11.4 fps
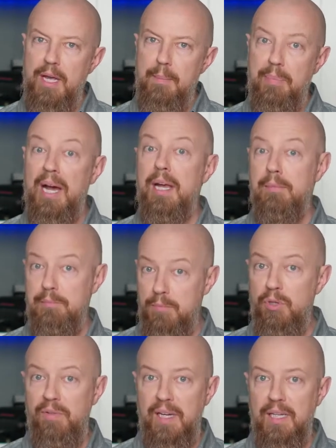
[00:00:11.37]
by
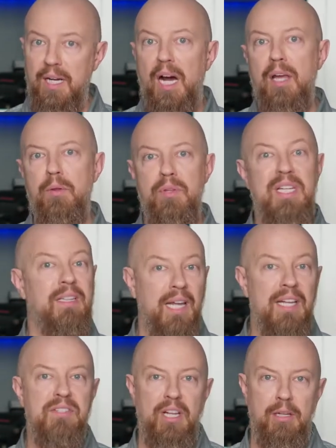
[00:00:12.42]
moving either the
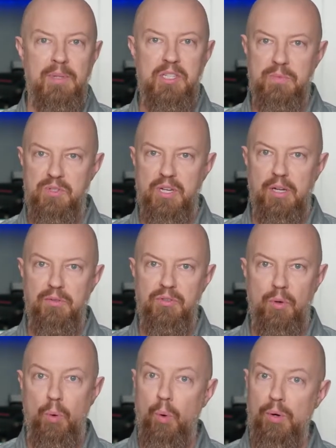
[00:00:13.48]
lens elements themselves
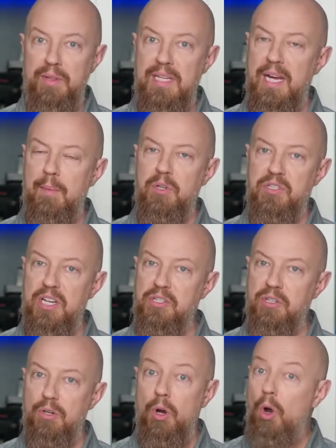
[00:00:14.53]
or the camera
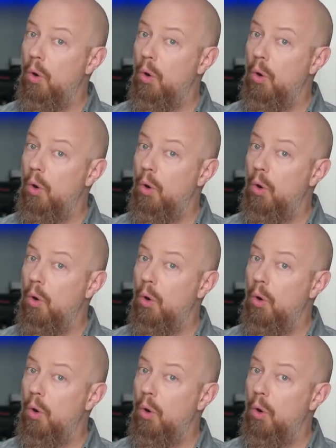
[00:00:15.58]
sensor